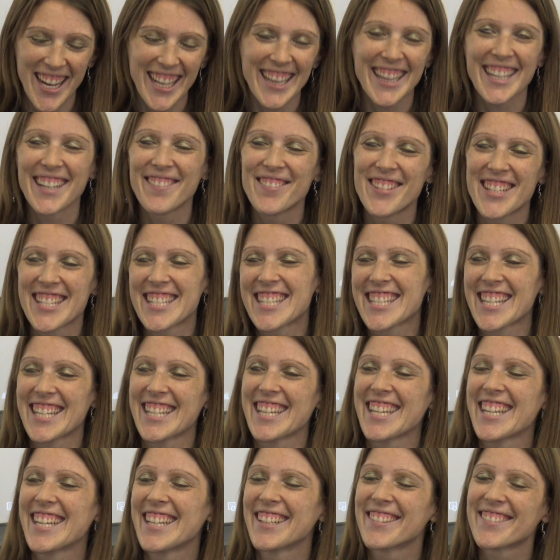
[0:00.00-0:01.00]
I love to
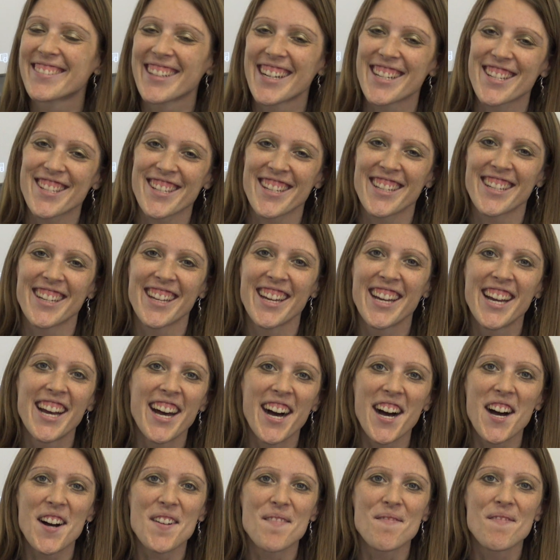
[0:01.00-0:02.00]
study Russian,
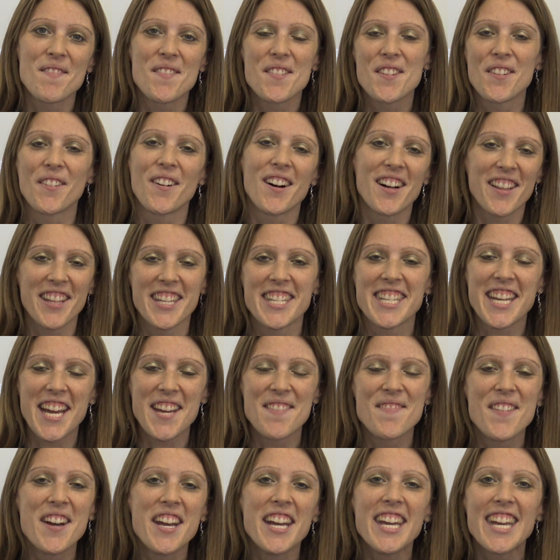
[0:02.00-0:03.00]
no, all the time.